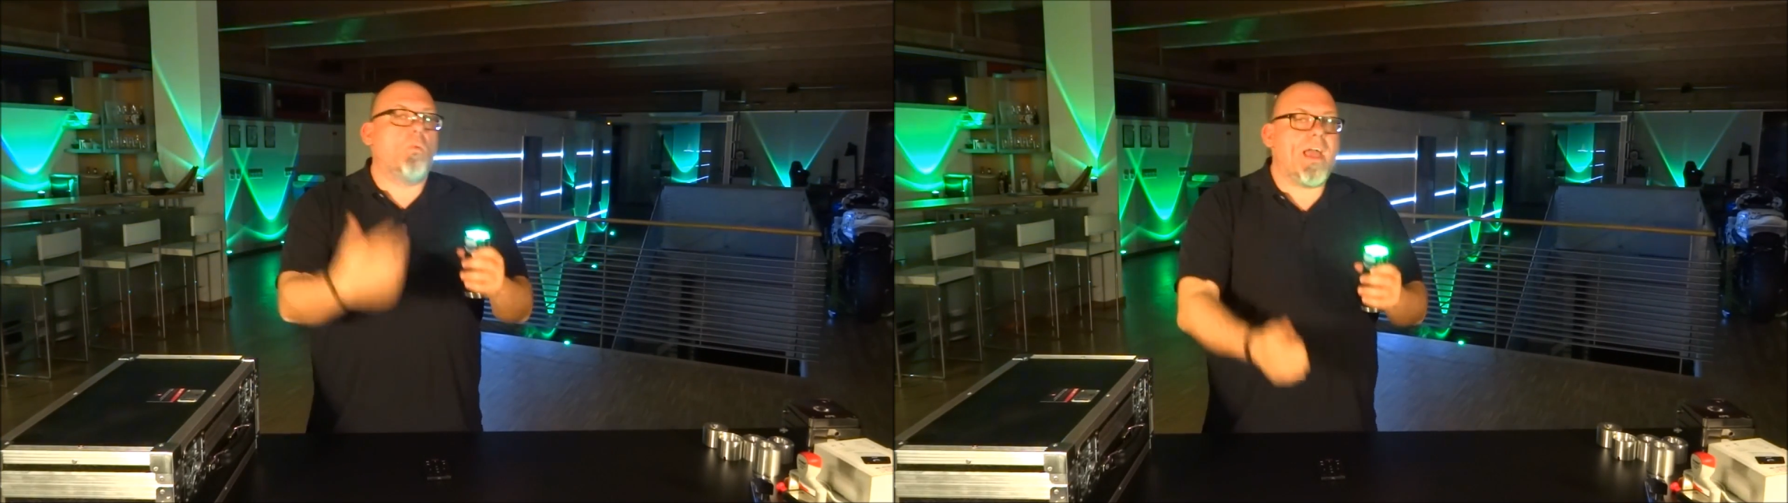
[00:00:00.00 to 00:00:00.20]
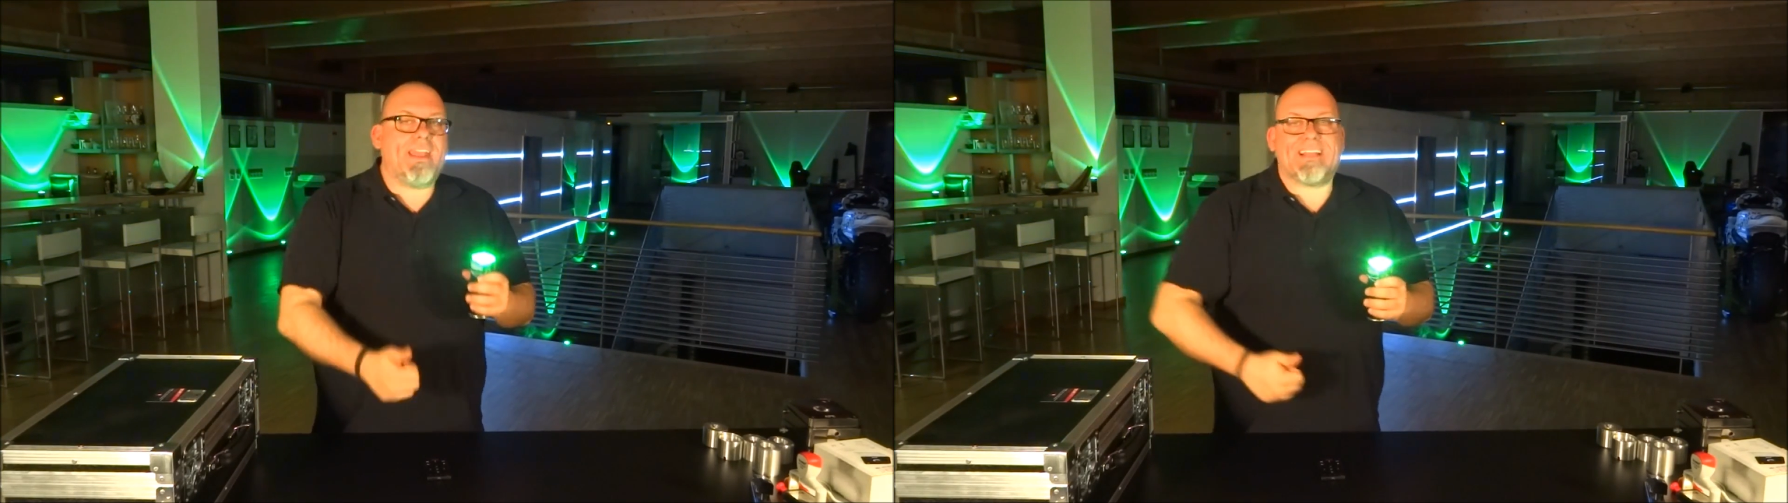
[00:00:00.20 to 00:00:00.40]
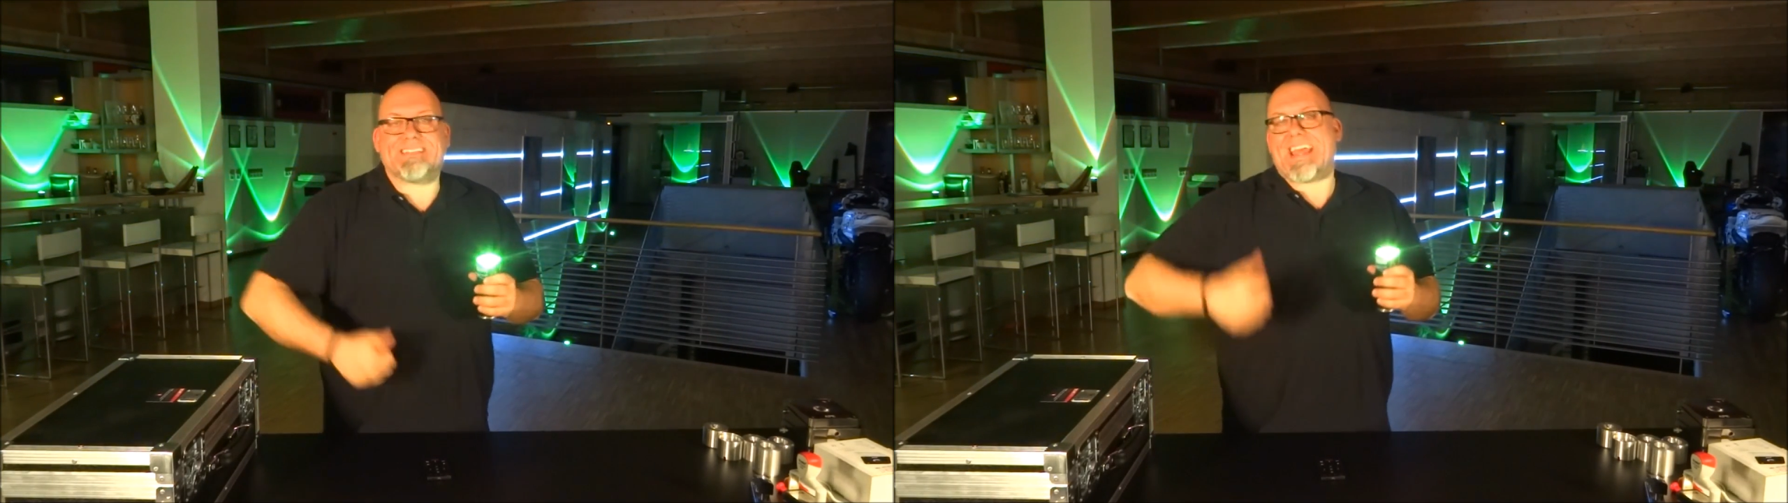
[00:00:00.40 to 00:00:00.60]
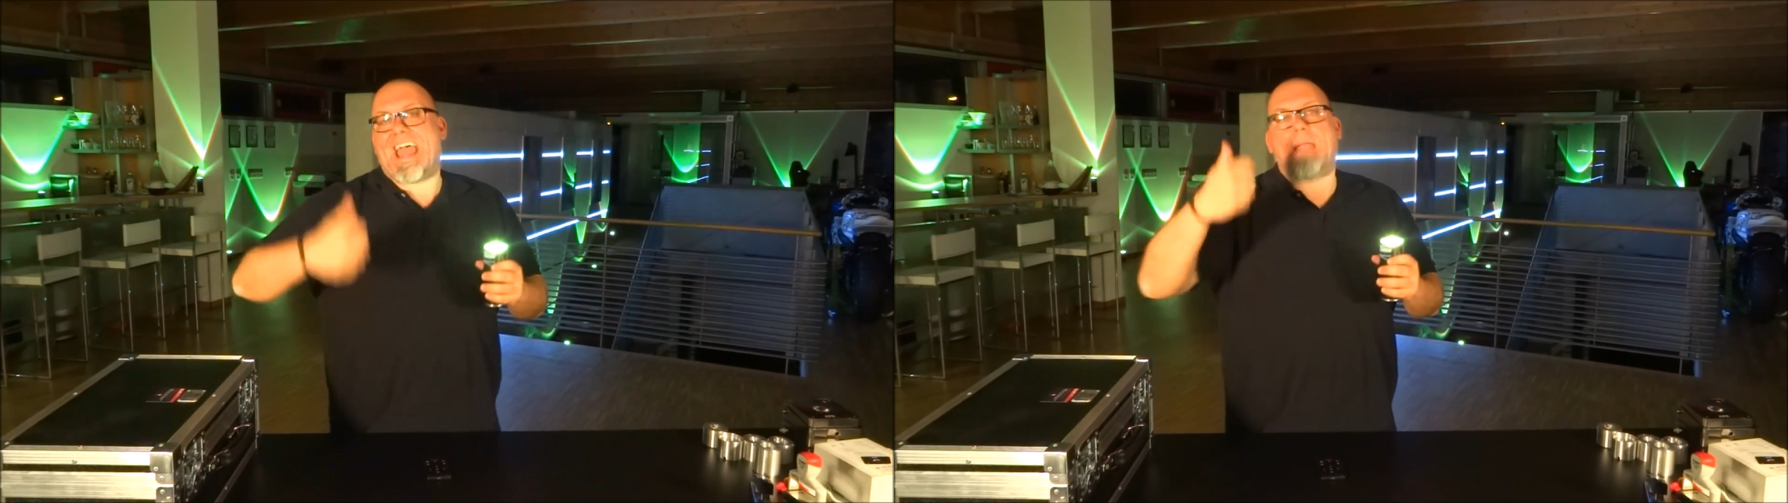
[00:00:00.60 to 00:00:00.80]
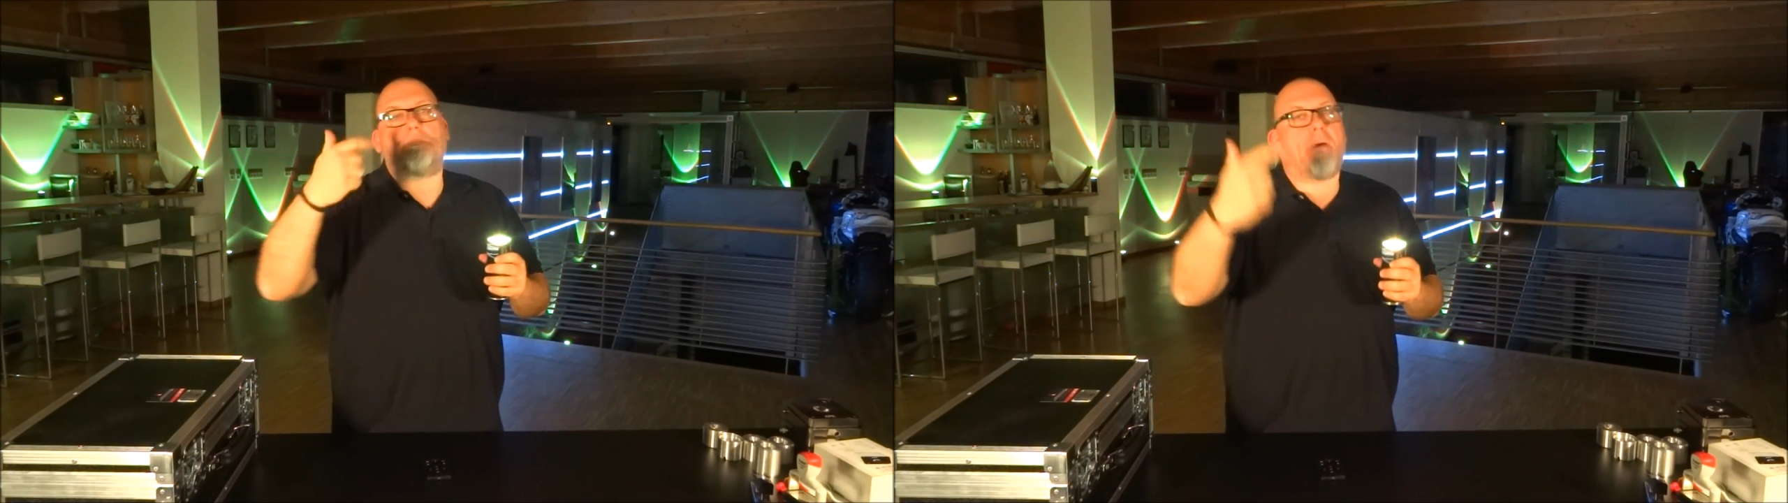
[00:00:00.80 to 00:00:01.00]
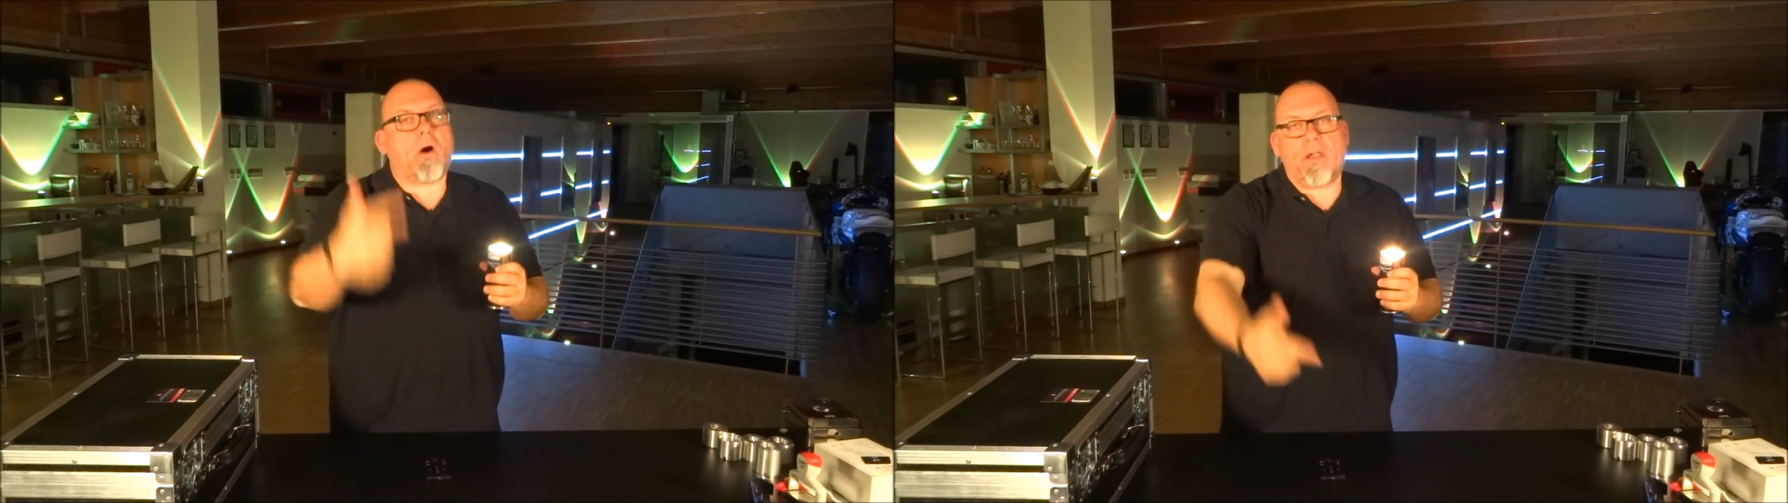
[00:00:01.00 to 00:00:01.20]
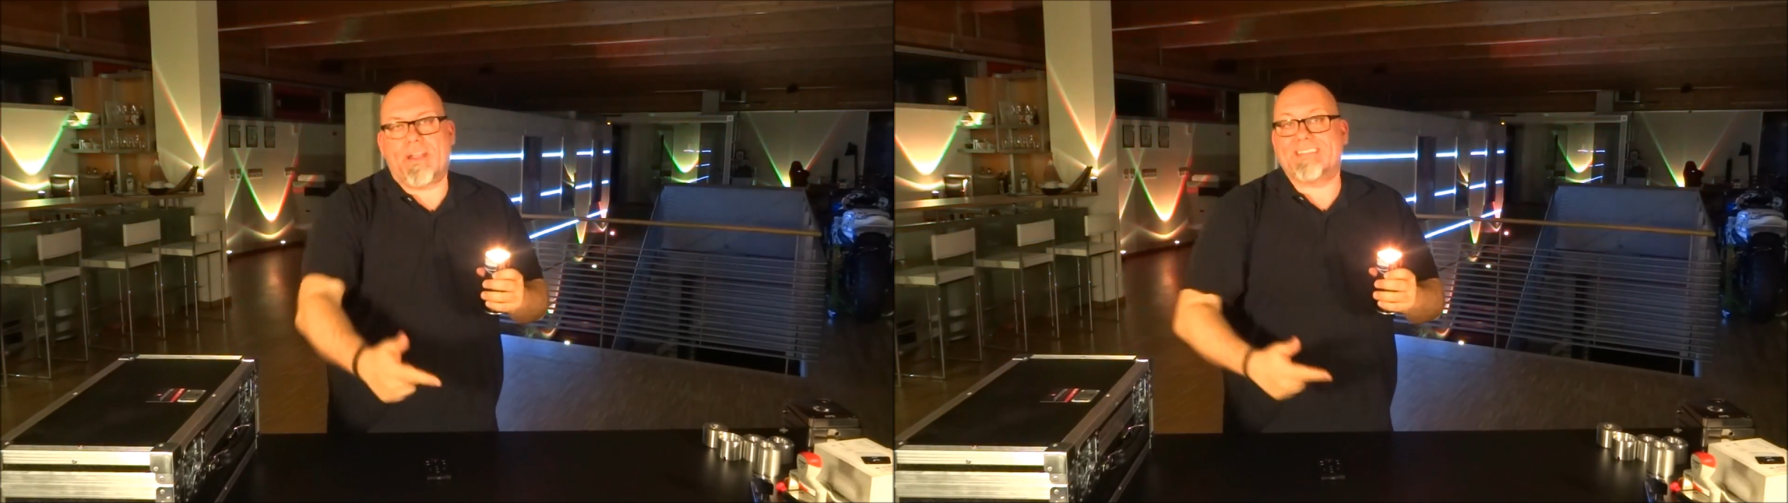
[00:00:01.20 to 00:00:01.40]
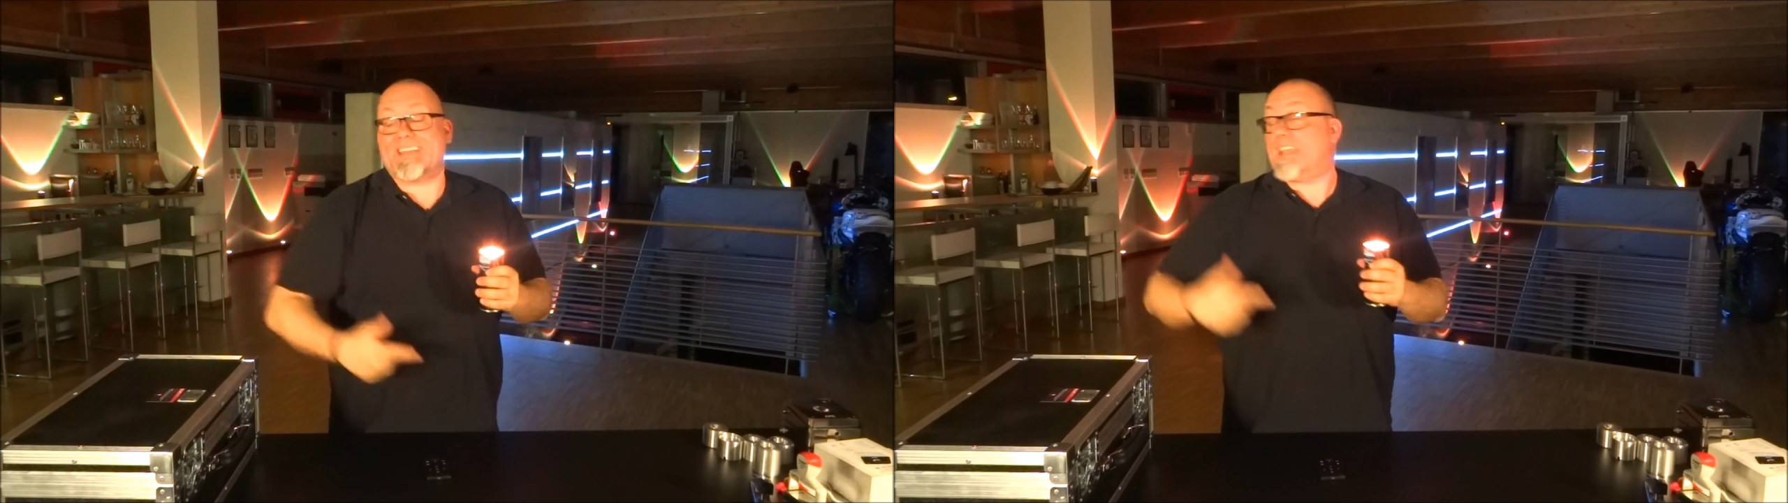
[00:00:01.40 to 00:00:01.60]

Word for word: weddings, at parties. I